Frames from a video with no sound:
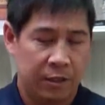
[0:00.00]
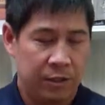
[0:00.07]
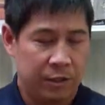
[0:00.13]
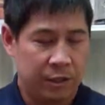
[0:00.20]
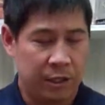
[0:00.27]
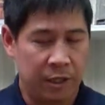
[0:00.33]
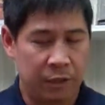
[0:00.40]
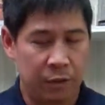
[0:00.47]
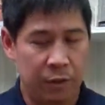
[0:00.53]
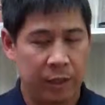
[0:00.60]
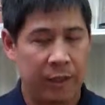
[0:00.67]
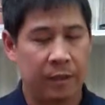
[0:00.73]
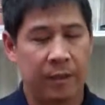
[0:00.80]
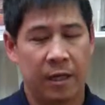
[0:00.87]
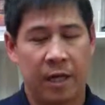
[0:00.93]
So
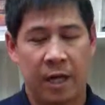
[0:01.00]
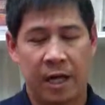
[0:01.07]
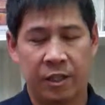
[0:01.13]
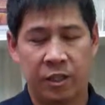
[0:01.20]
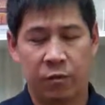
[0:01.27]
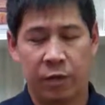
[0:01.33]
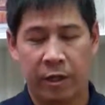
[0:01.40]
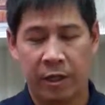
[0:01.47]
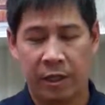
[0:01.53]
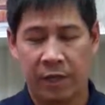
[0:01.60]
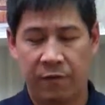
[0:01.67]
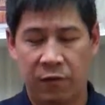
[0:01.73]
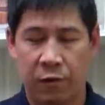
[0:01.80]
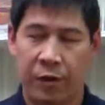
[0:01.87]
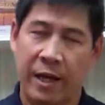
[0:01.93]
I just wanted to
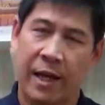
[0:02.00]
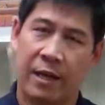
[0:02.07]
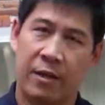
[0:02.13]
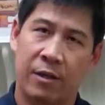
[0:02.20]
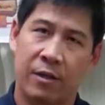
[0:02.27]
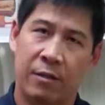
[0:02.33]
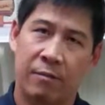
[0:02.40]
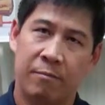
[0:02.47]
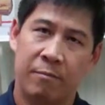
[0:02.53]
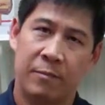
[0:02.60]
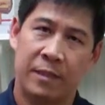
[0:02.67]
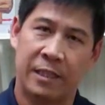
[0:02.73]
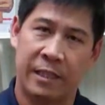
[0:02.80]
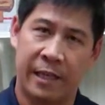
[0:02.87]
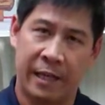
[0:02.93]
leave you with that
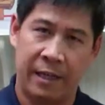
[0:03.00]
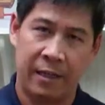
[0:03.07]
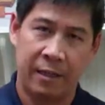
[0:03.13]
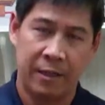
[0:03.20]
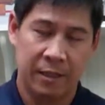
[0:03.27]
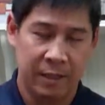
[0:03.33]
today,